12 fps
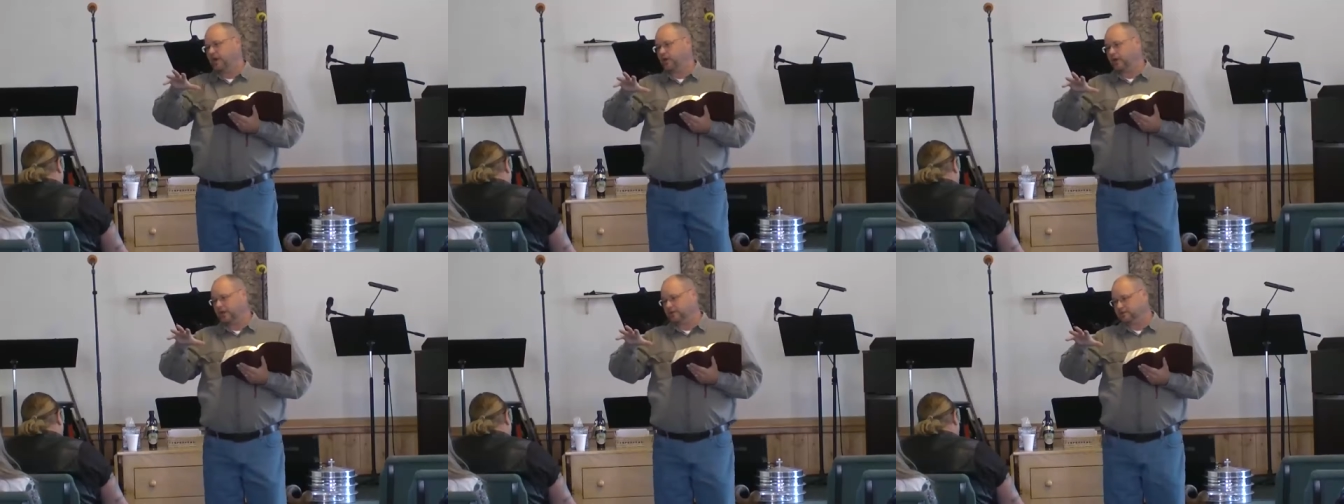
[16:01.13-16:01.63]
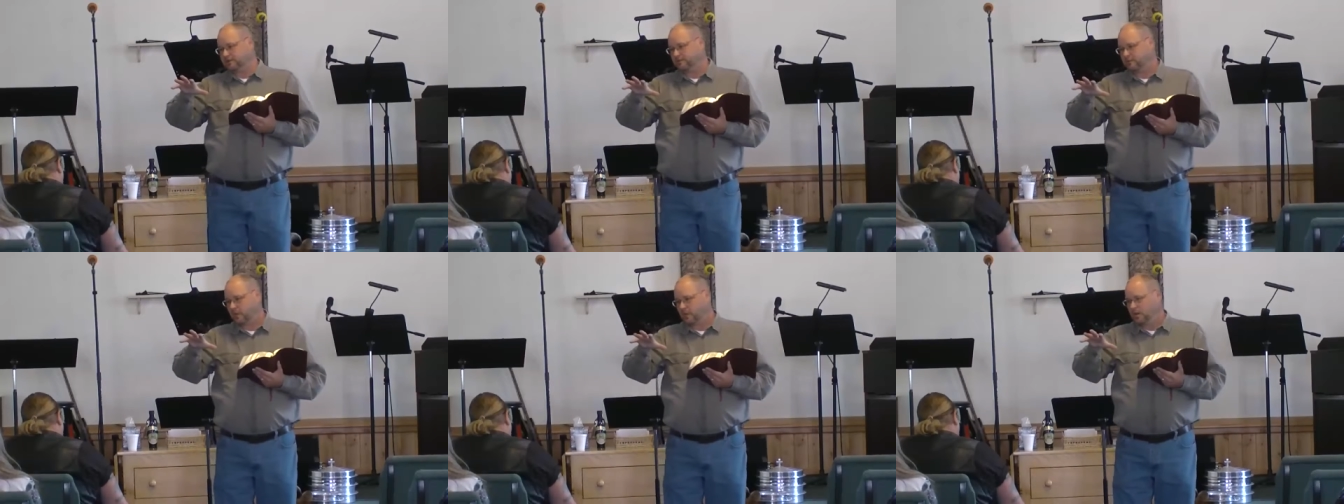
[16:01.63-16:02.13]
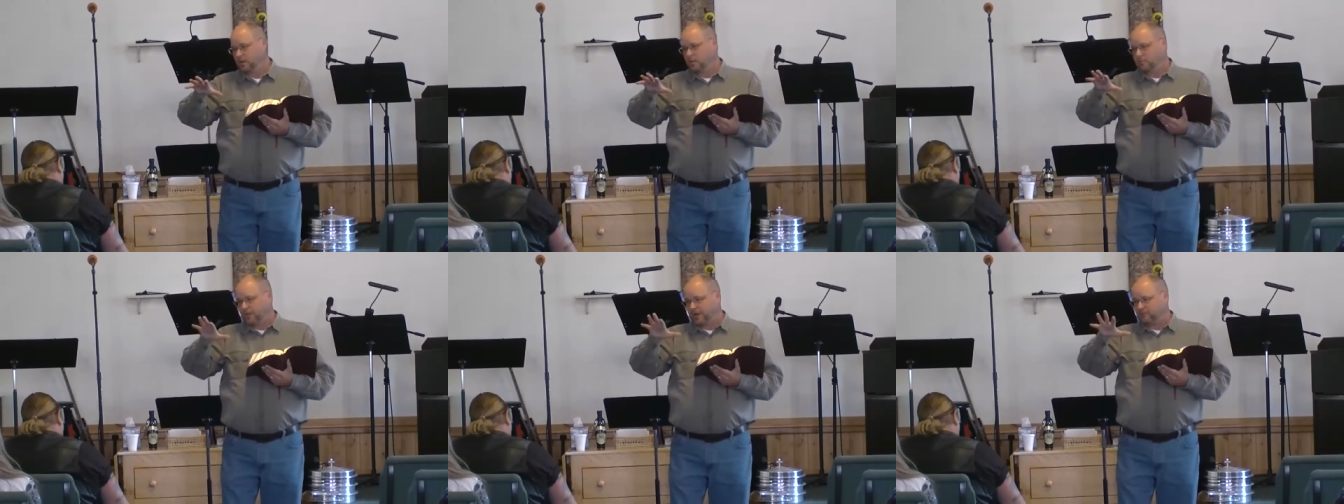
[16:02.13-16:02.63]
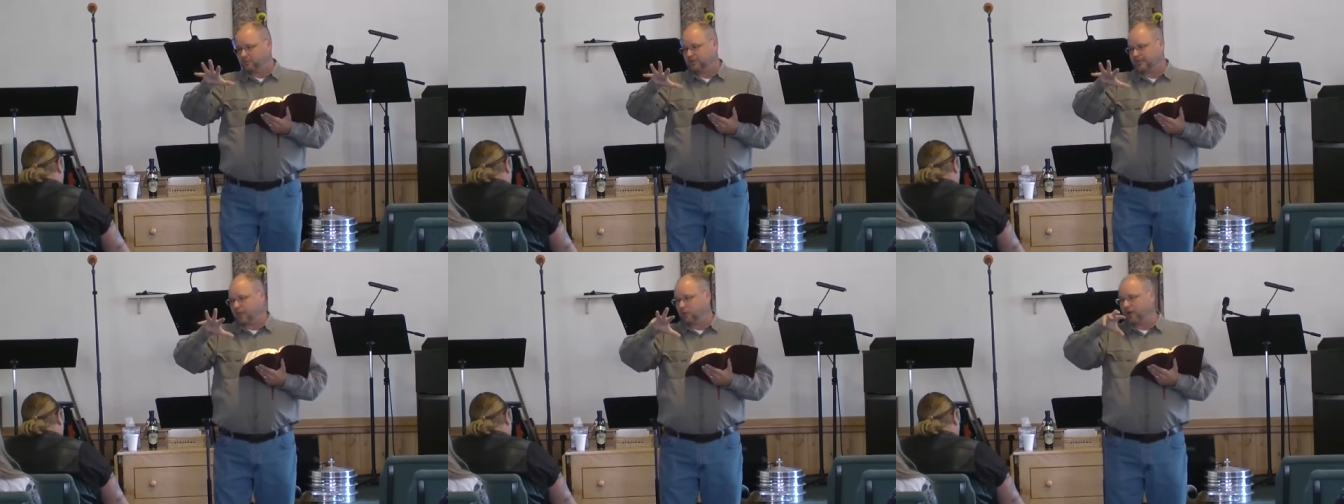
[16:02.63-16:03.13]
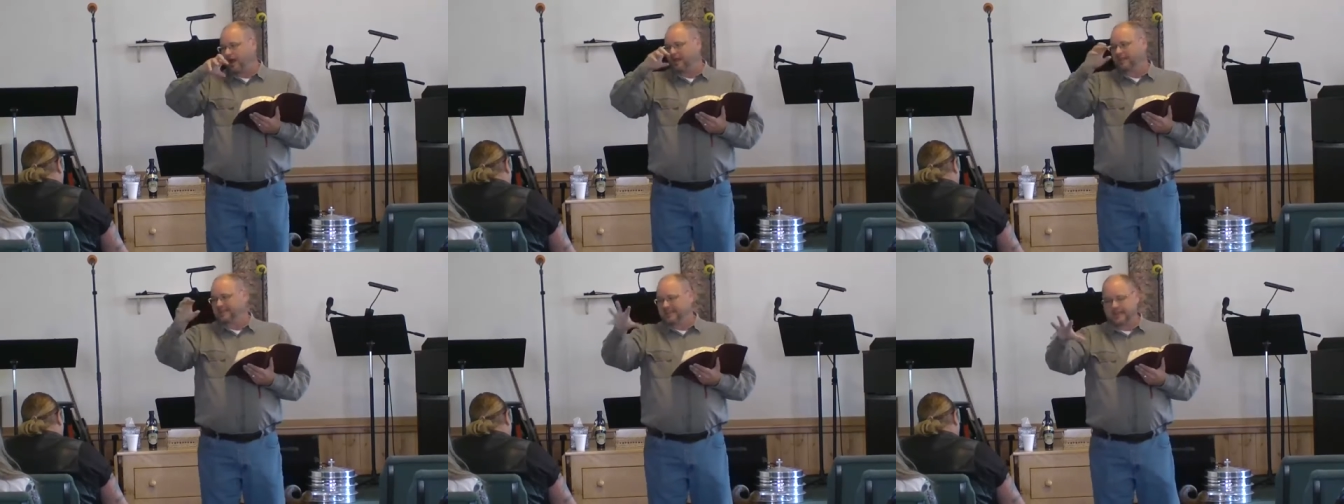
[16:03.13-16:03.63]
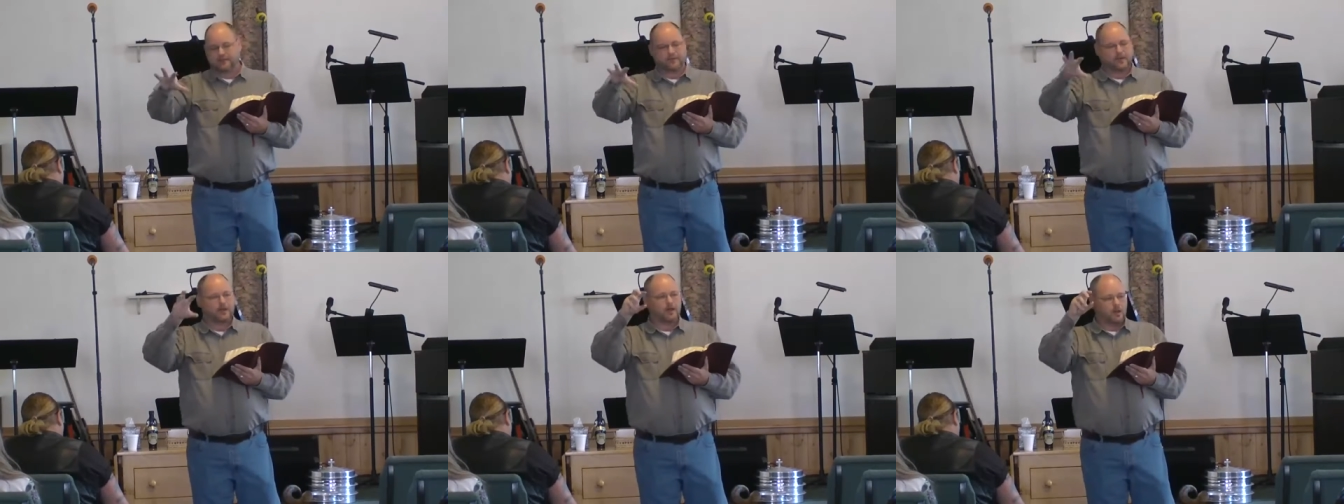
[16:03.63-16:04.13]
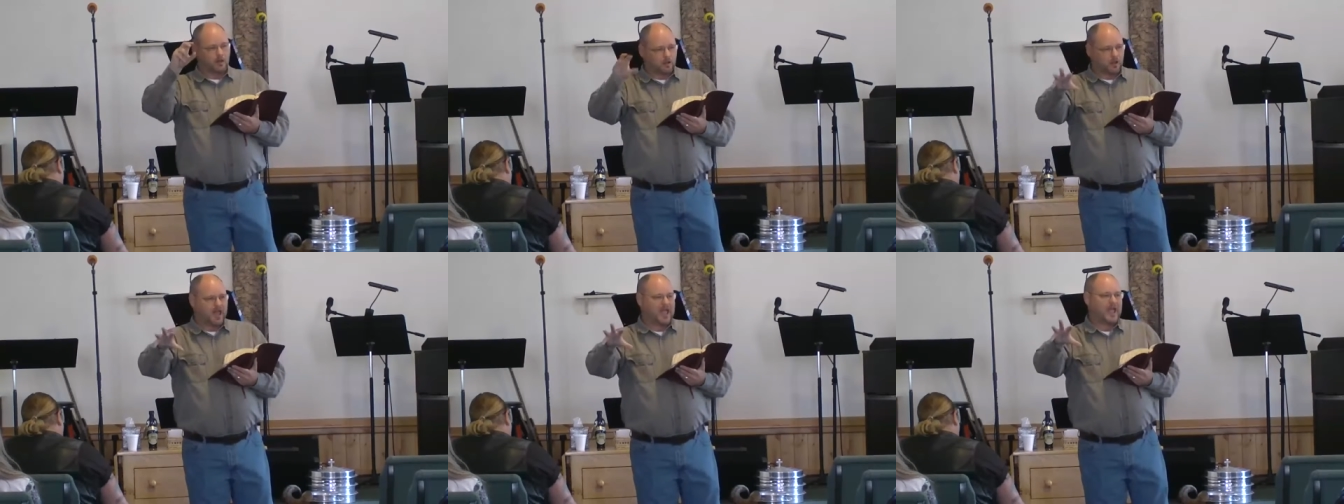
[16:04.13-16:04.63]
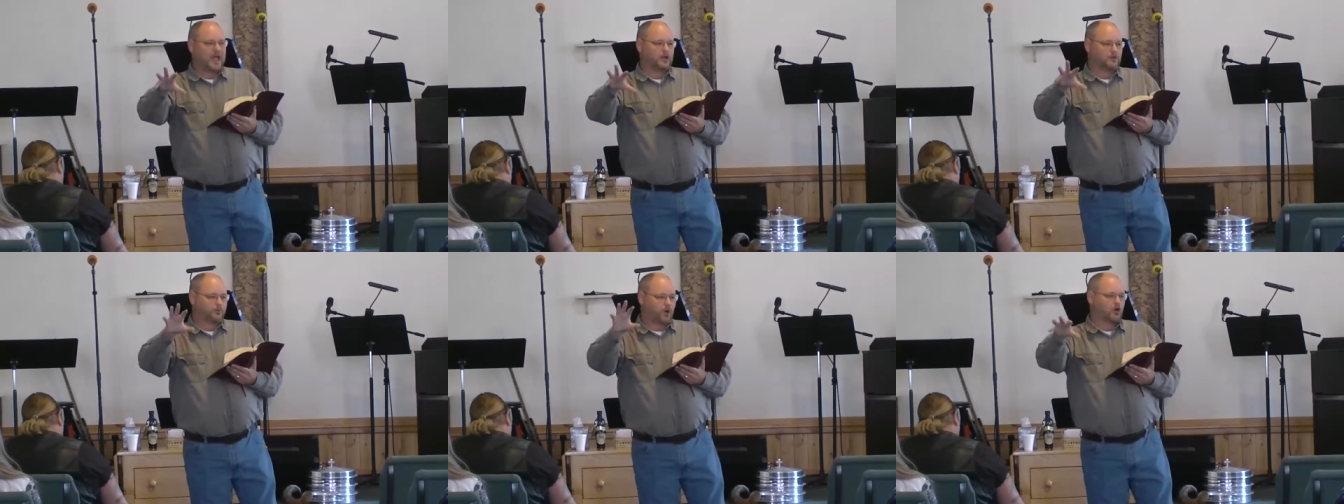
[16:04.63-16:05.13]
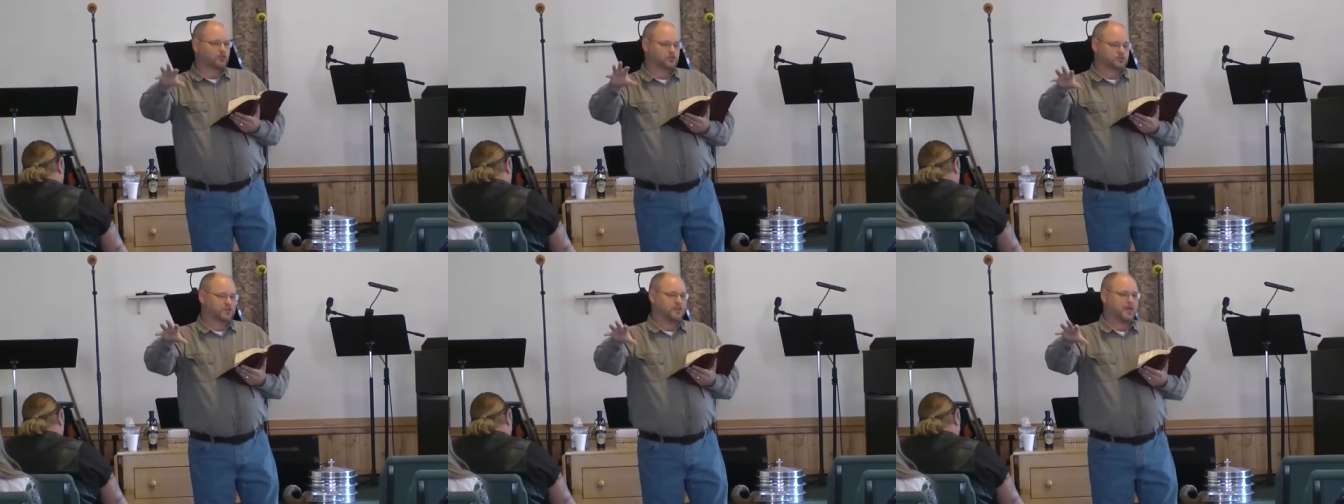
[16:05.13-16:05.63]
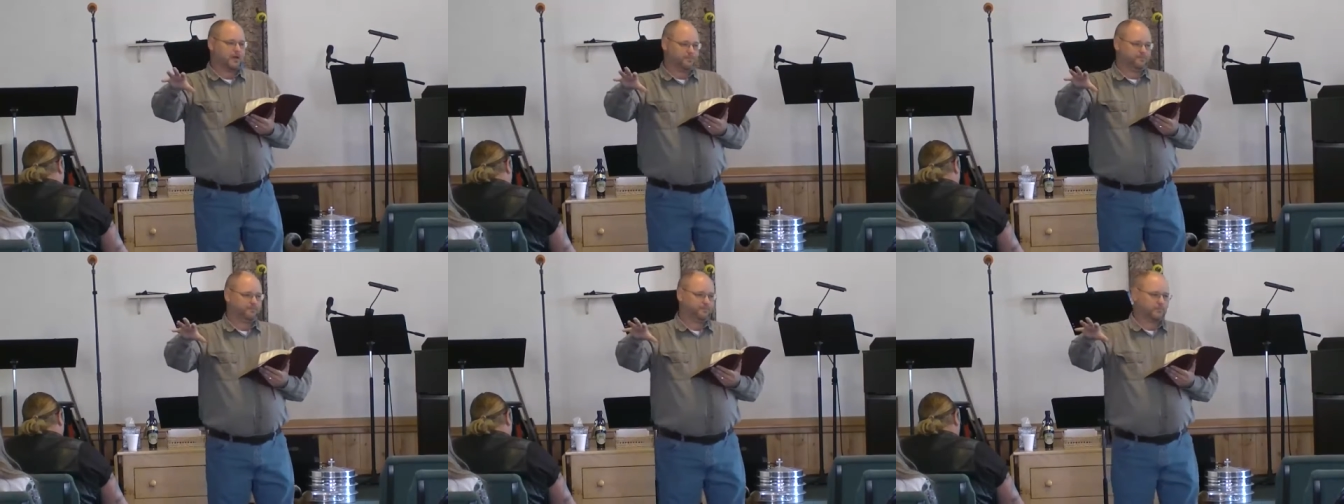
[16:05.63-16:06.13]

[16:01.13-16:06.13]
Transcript: areas, but, but they were not given land parcel to them.